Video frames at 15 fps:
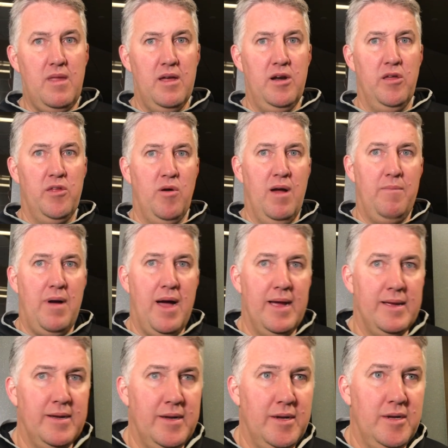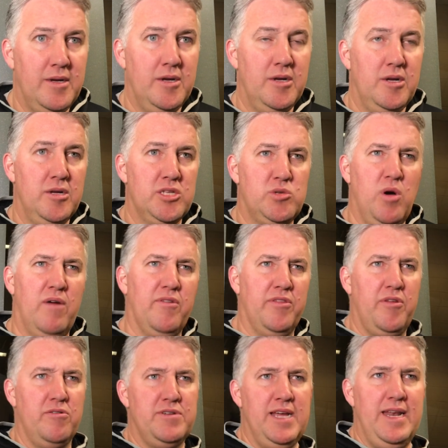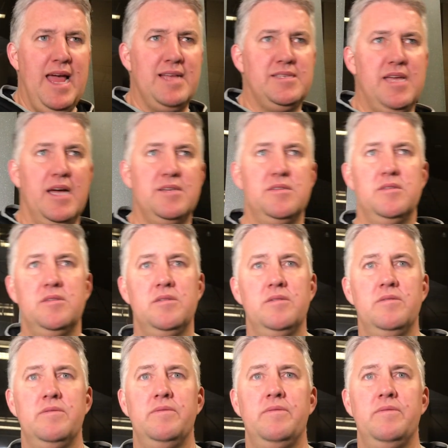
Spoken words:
you know, they're up by 12 or 13 at Texas.